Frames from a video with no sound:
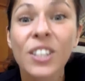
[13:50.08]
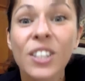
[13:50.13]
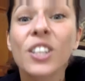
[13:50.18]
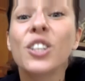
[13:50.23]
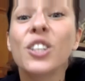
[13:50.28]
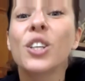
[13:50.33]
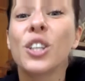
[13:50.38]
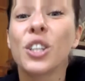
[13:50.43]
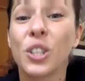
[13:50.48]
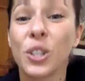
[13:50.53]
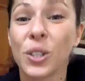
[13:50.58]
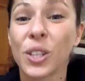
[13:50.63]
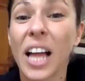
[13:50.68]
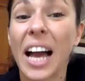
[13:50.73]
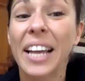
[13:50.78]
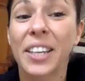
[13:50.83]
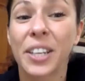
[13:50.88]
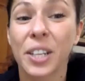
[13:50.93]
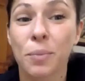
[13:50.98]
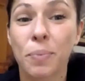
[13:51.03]
You
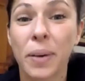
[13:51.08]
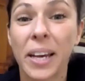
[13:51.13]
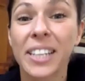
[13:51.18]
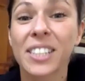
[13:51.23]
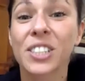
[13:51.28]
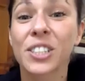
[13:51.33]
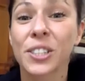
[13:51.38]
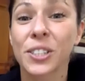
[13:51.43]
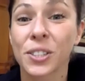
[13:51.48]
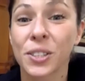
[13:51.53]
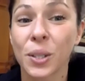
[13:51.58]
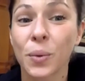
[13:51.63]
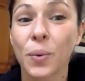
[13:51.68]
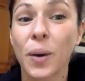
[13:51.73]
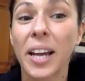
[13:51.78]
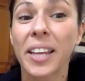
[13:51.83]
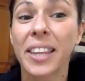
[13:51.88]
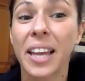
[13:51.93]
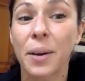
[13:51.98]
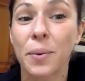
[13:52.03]
like the pictures the
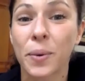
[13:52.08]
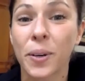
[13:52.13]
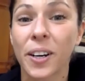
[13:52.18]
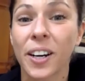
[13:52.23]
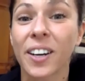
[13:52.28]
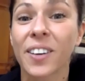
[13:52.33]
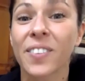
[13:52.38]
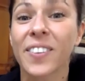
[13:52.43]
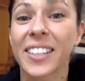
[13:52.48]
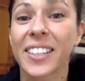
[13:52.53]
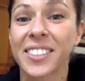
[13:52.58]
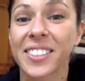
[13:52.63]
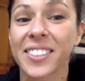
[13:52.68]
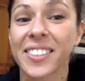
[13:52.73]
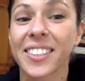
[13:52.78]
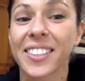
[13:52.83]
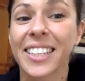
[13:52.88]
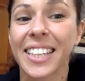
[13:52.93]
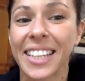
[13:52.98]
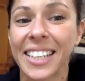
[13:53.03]
way they were
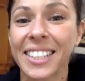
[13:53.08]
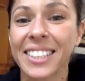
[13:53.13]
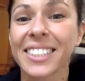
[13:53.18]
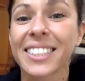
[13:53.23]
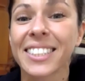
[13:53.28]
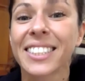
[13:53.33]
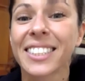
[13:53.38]
originally?